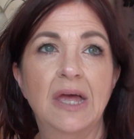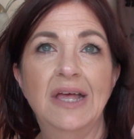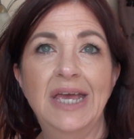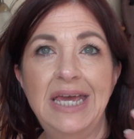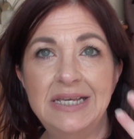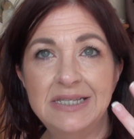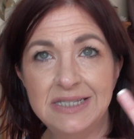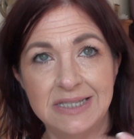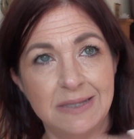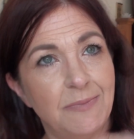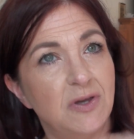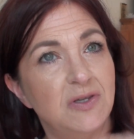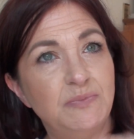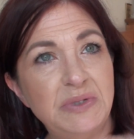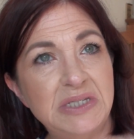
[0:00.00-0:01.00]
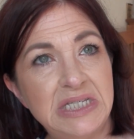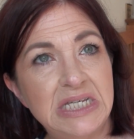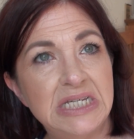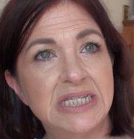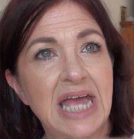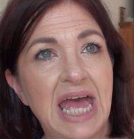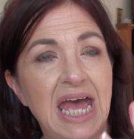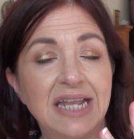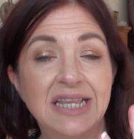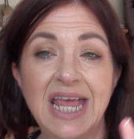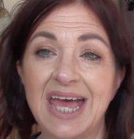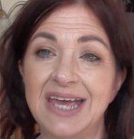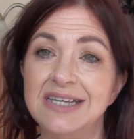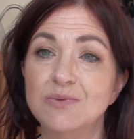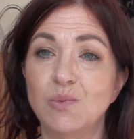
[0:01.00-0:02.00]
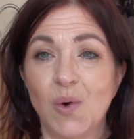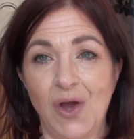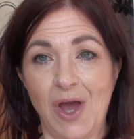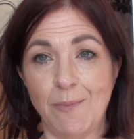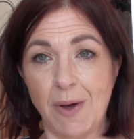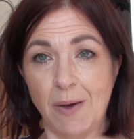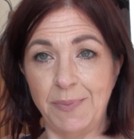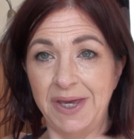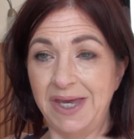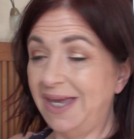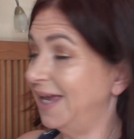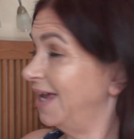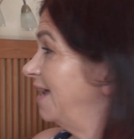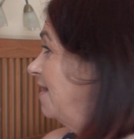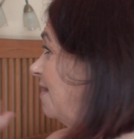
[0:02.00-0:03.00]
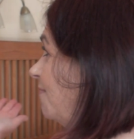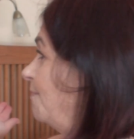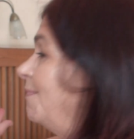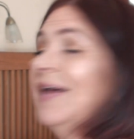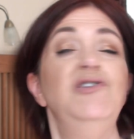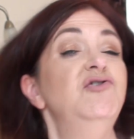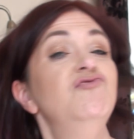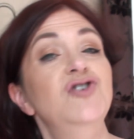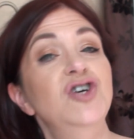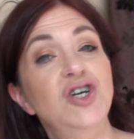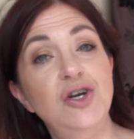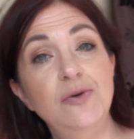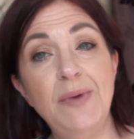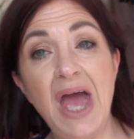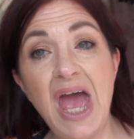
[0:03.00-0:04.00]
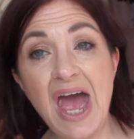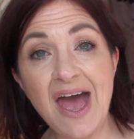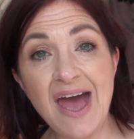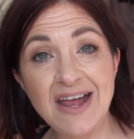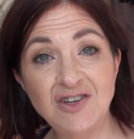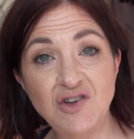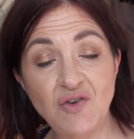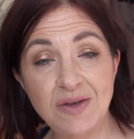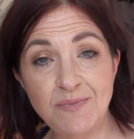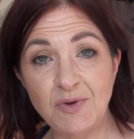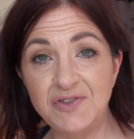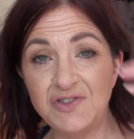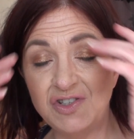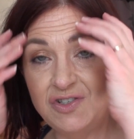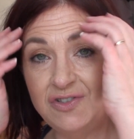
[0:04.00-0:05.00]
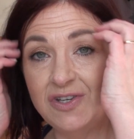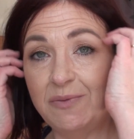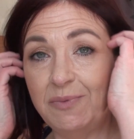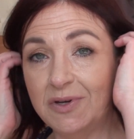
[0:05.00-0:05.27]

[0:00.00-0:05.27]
It's the most busiest, and that is why I'm up here in the bedroom and not in my studio,